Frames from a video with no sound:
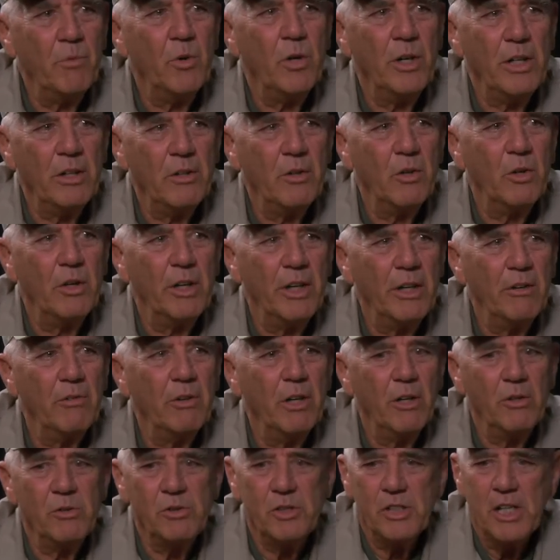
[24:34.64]
Marine Corps
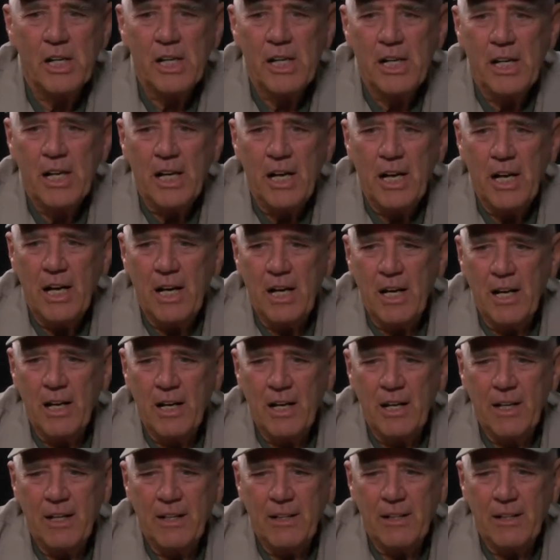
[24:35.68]
heroes. They're